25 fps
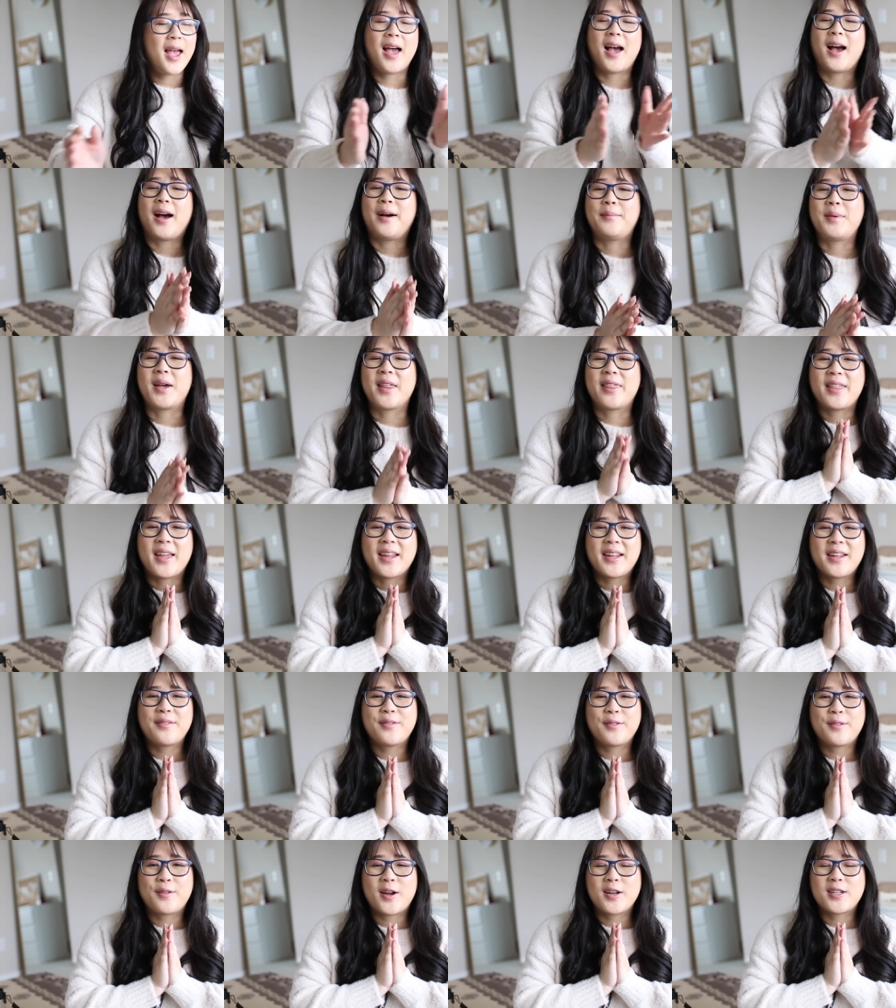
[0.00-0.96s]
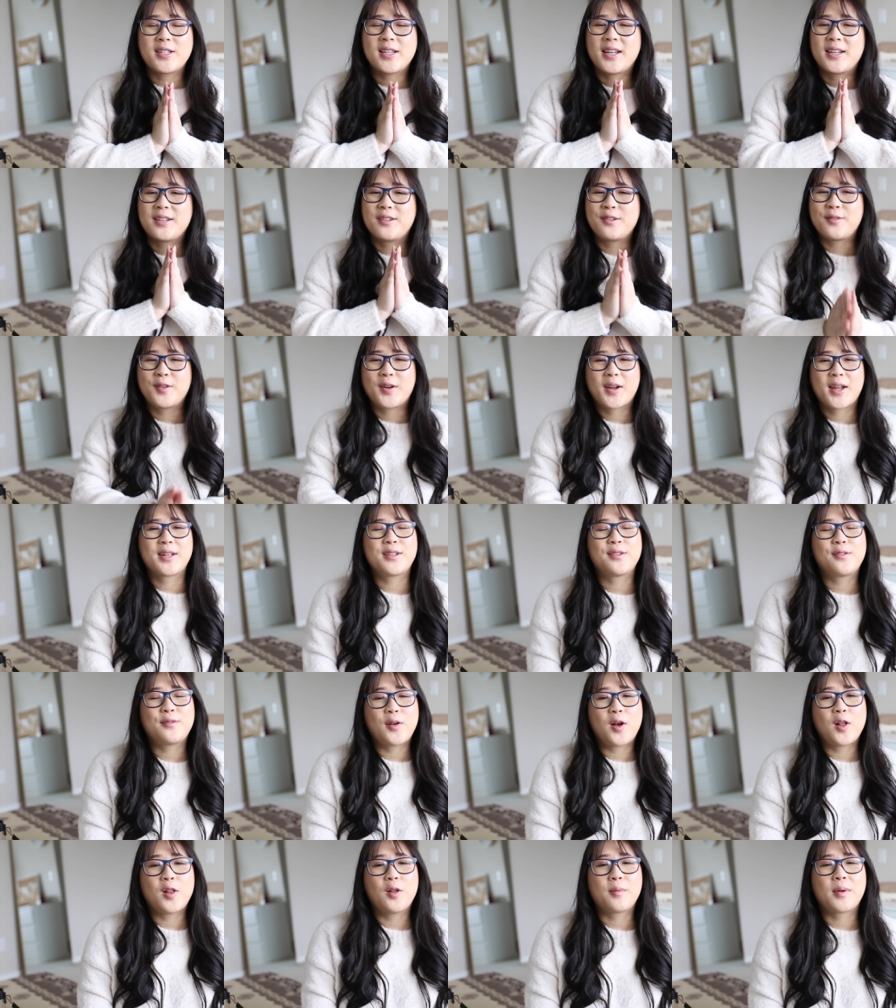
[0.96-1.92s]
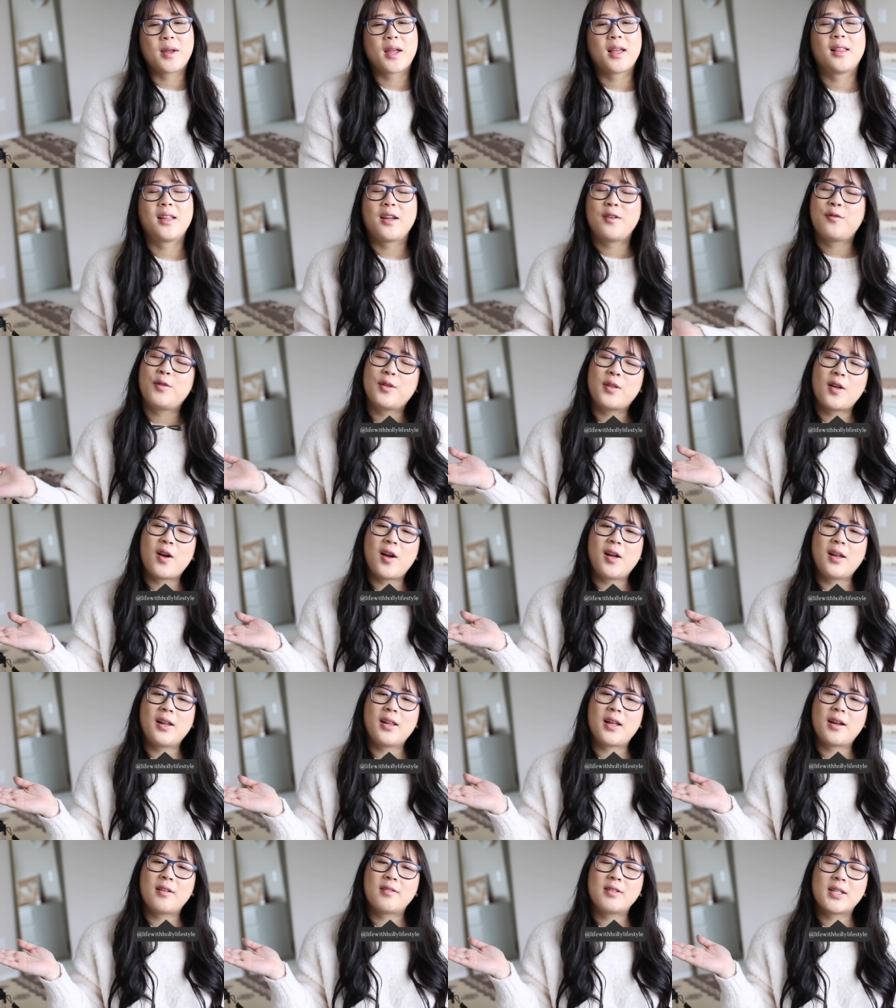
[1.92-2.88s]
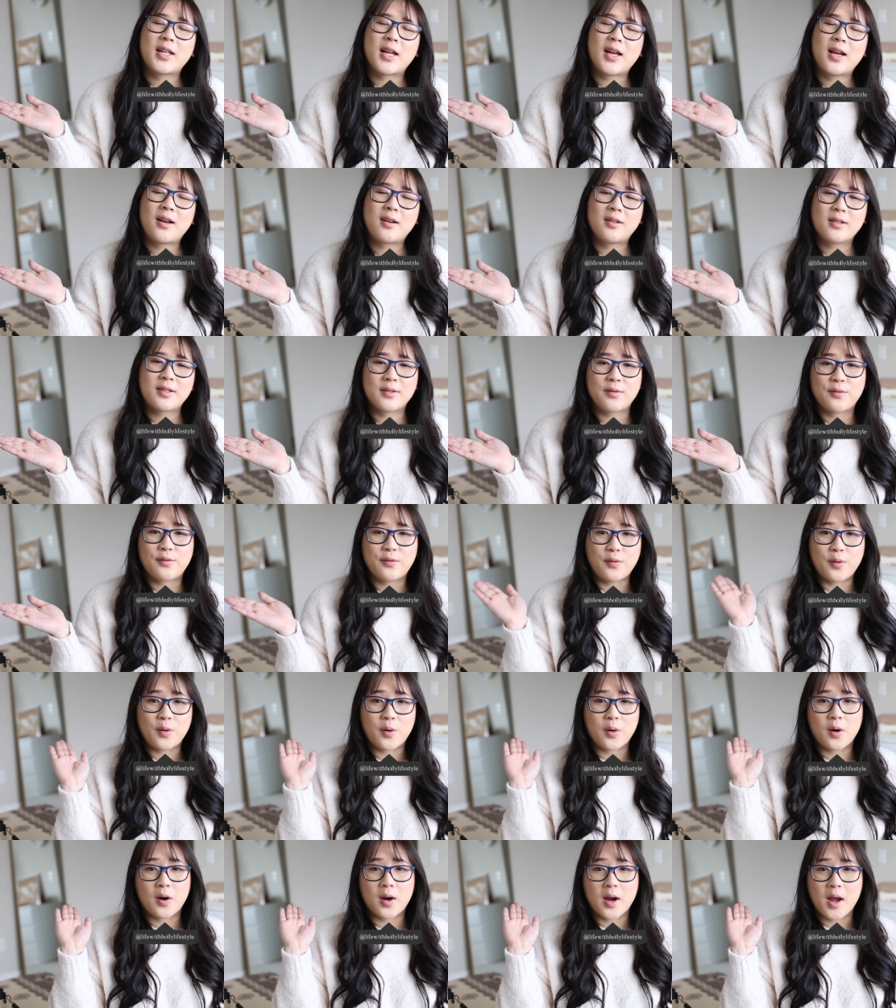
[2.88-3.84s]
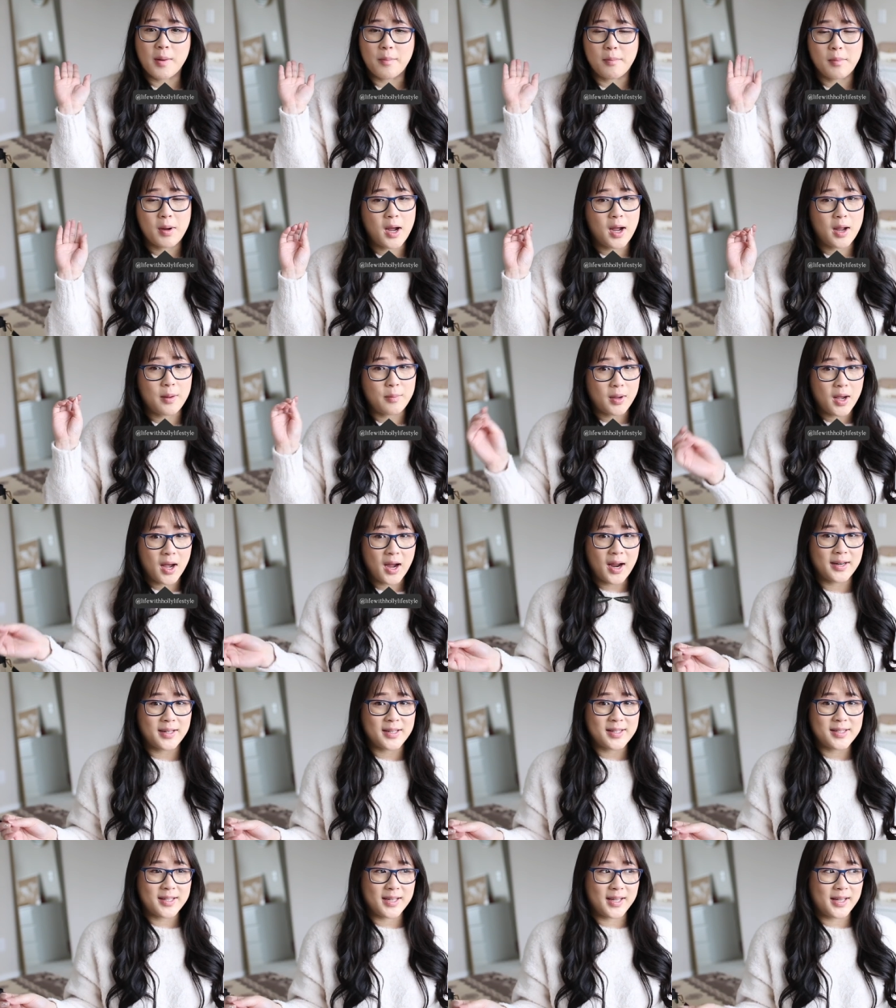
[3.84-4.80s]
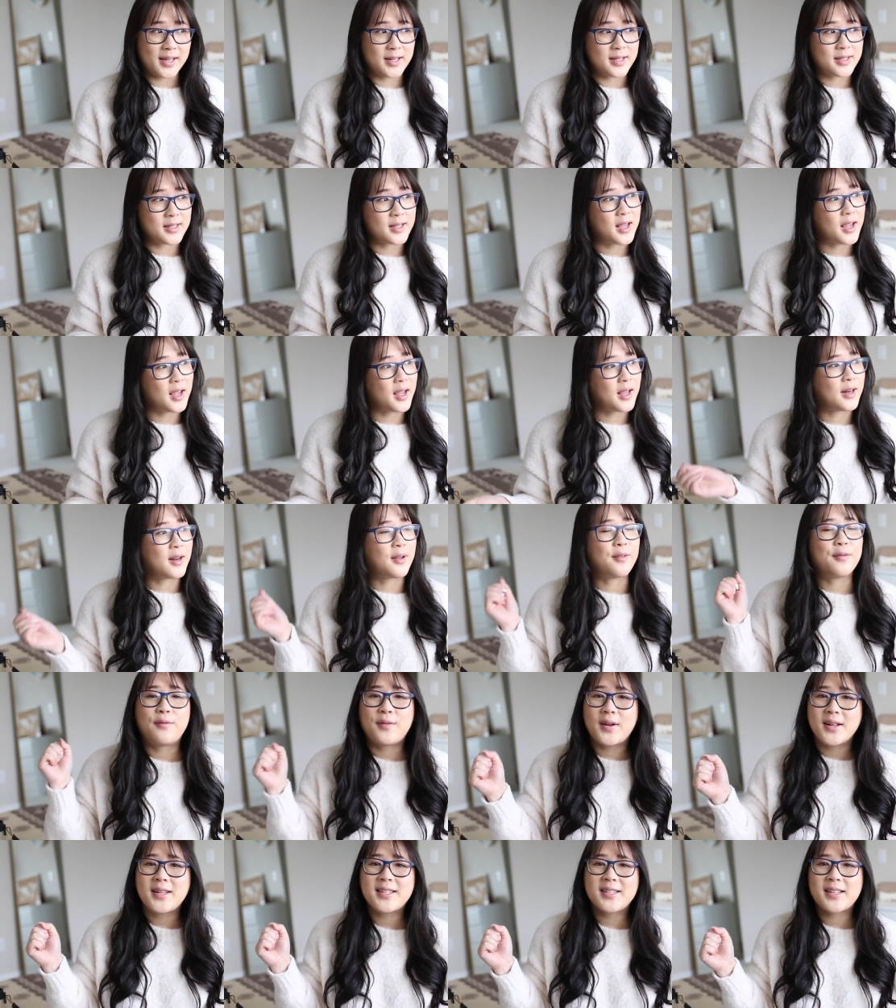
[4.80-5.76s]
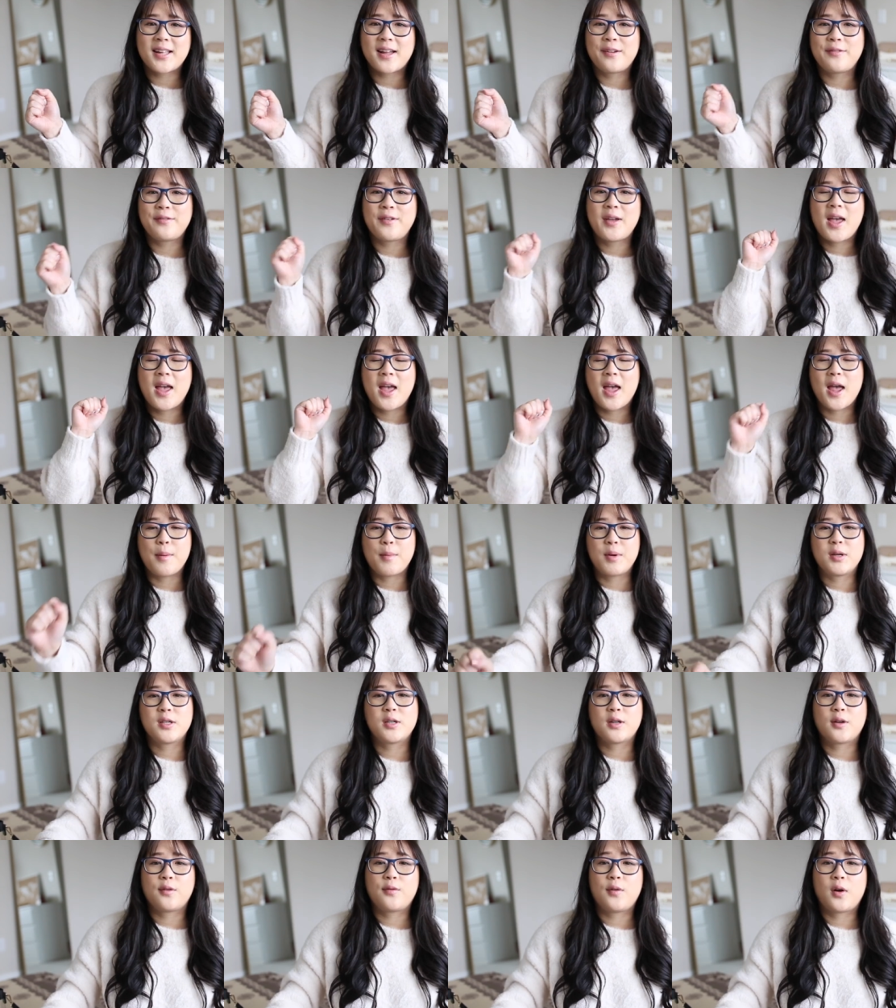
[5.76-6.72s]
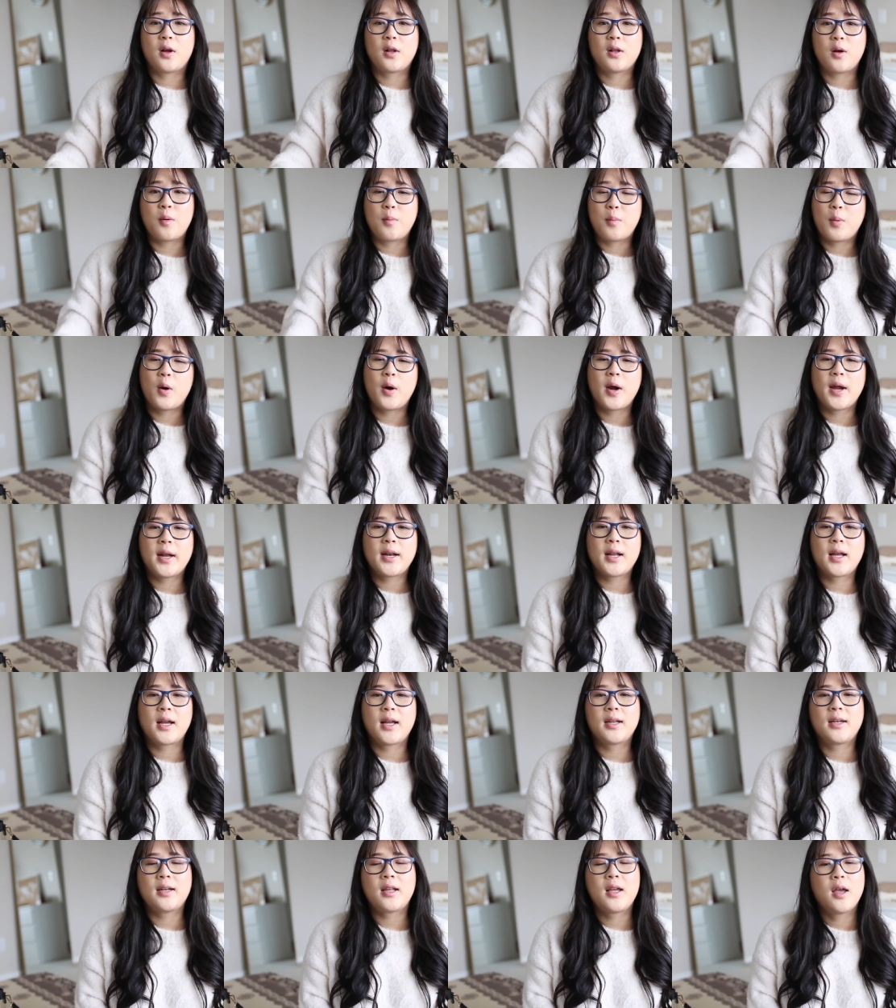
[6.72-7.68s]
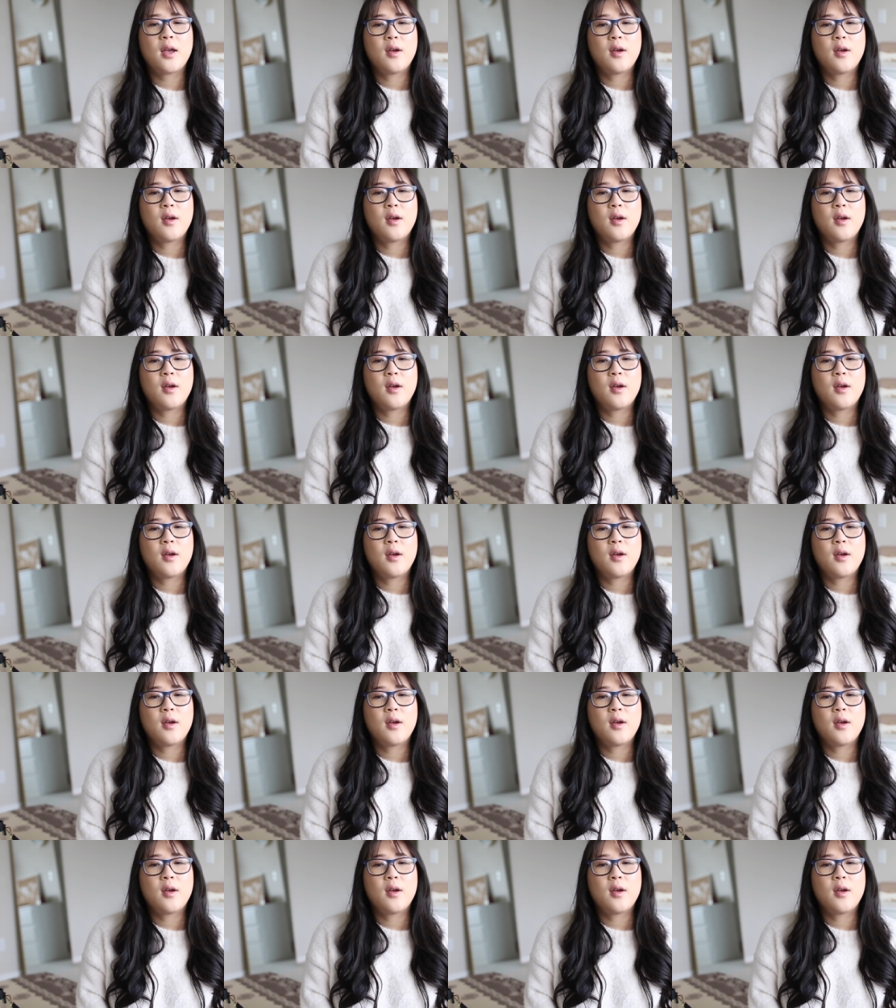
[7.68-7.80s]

Um, thank you for watching. Don't forget to follow me at Life with Holly Lifestyles for my behind the scenes and fun stuff. And make sure to follow Poi & Hun